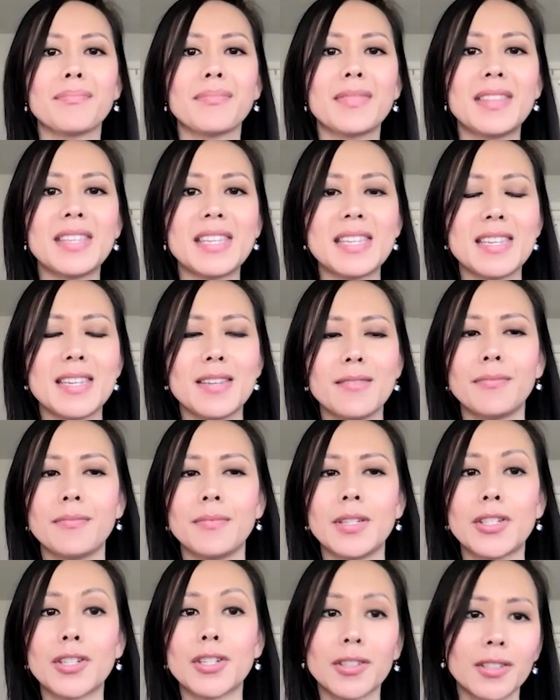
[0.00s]
the
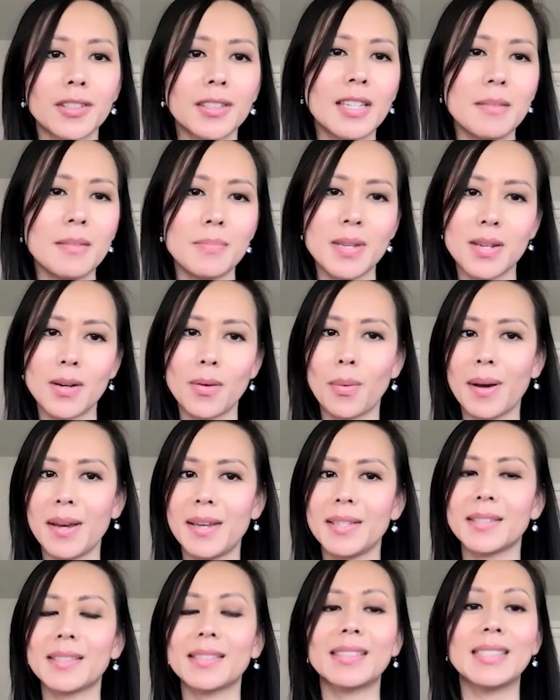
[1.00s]
return can be
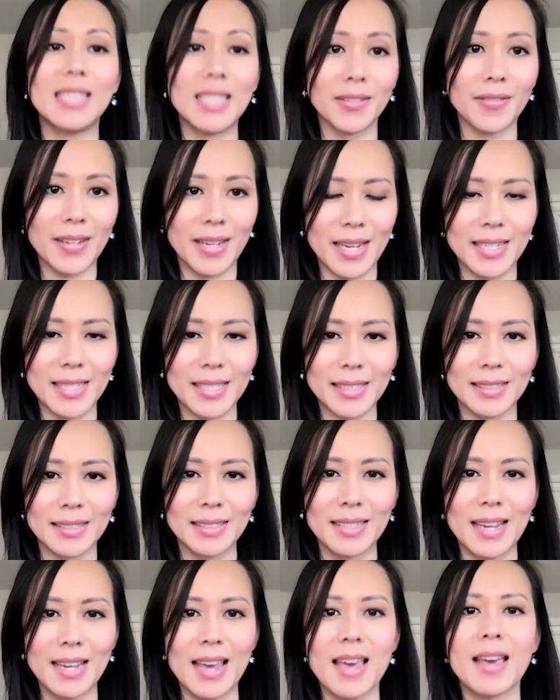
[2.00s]
quite significant.
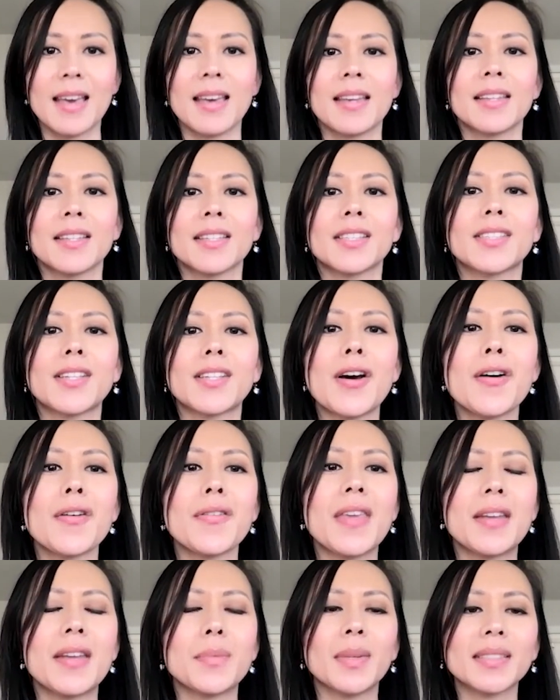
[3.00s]
So
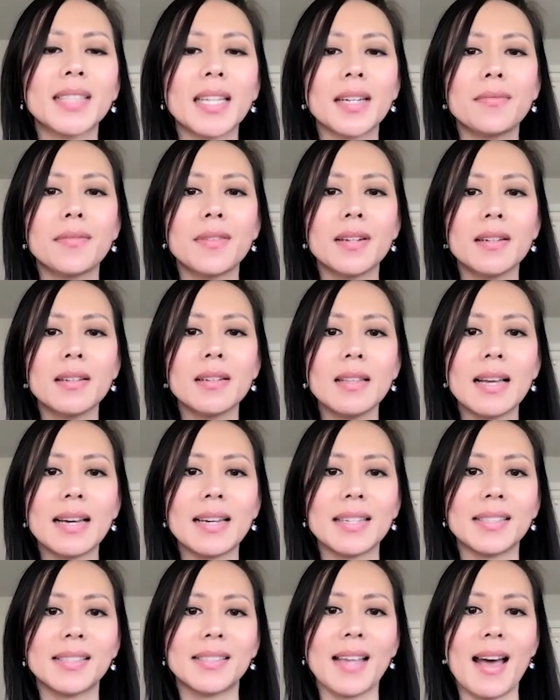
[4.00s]
then once I
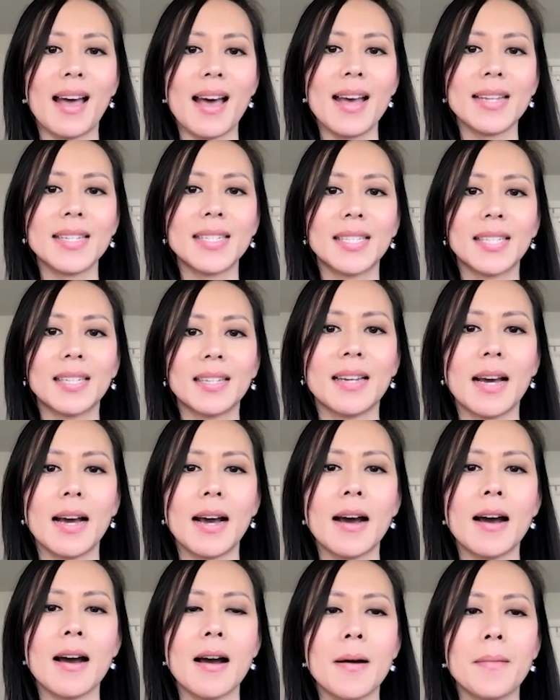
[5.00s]
realized that,
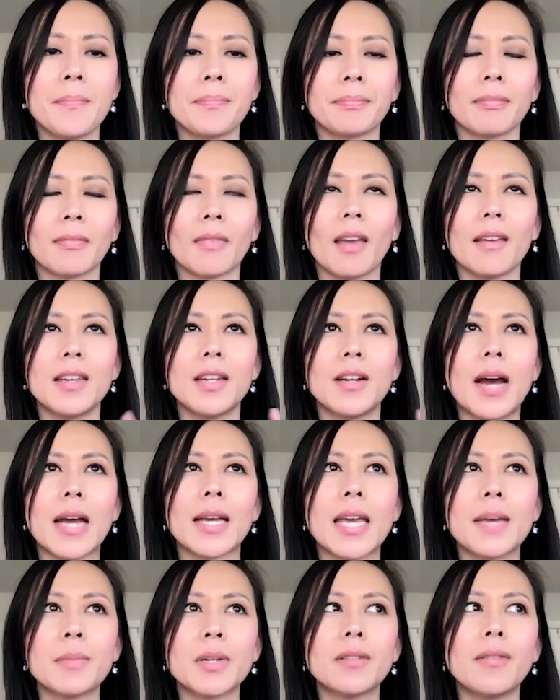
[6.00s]
I
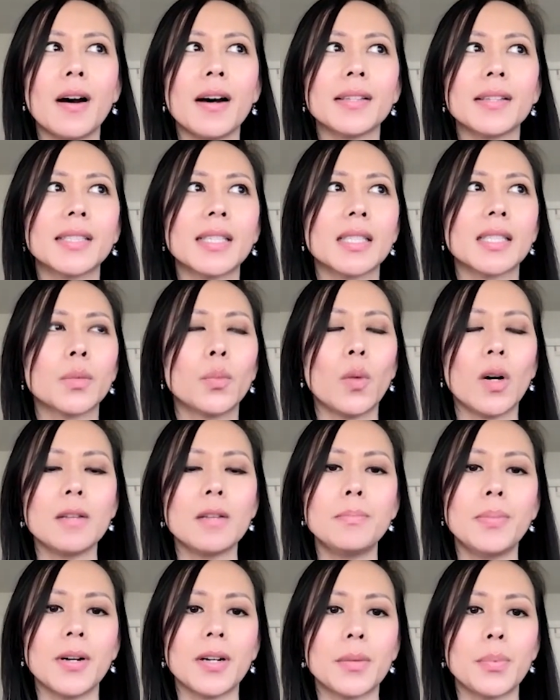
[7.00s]
came across this
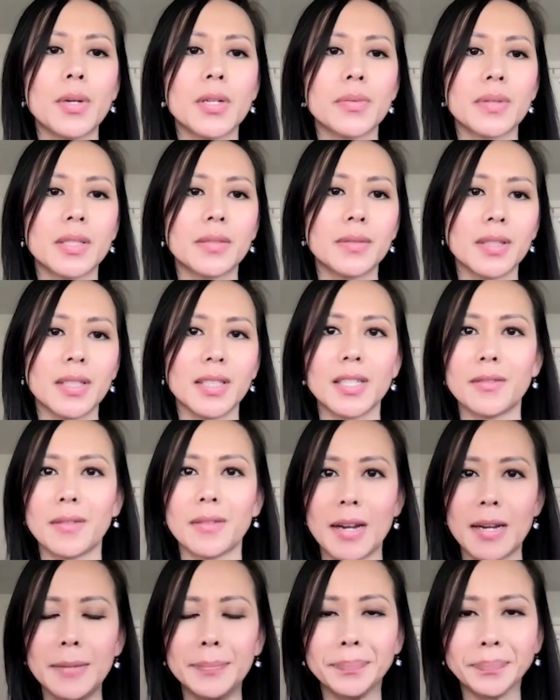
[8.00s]
one book, which was really
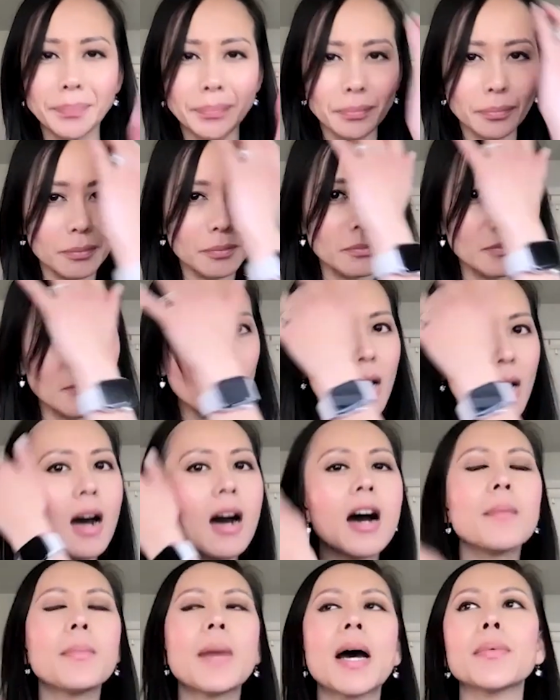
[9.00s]
great.
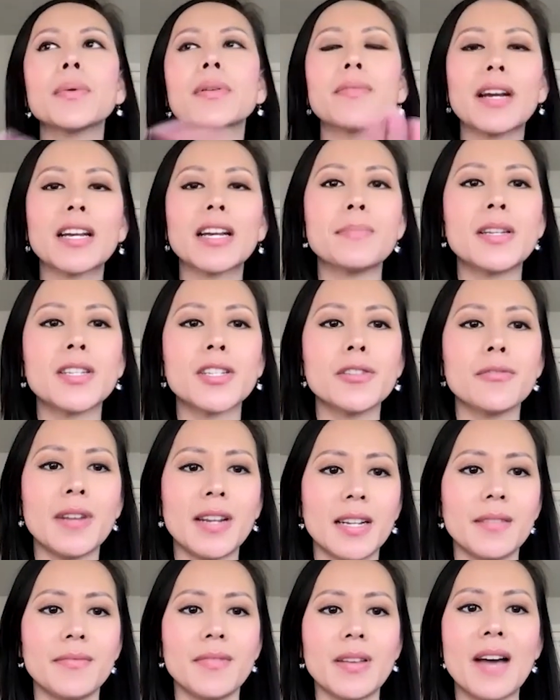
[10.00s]
I would recommend you
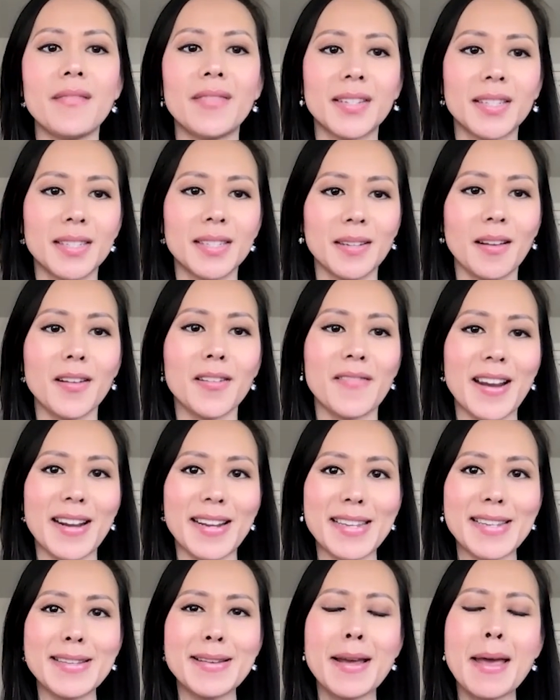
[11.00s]
read it if you haven't
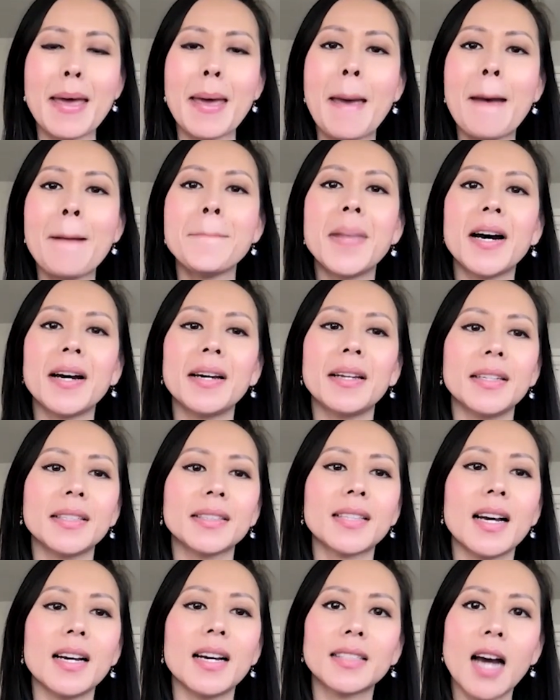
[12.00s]
already, but
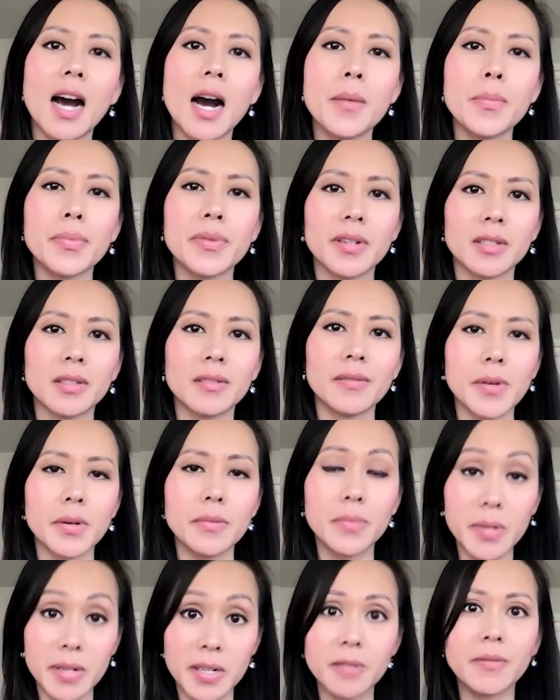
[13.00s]
it's Tom
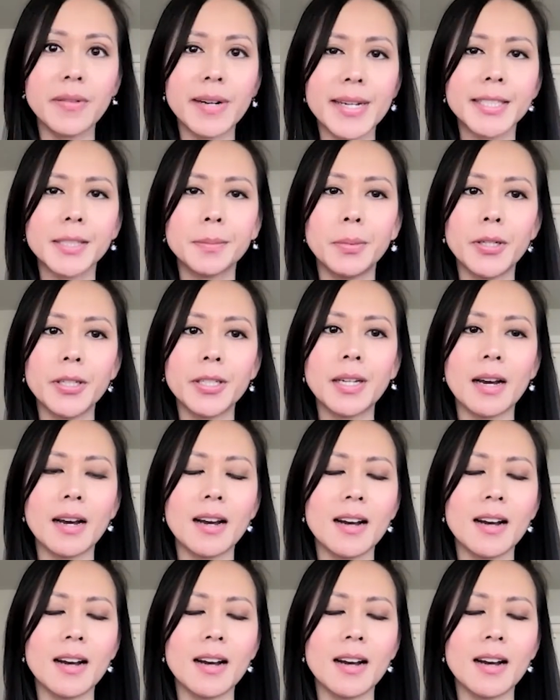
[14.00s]
Wheelwright's book,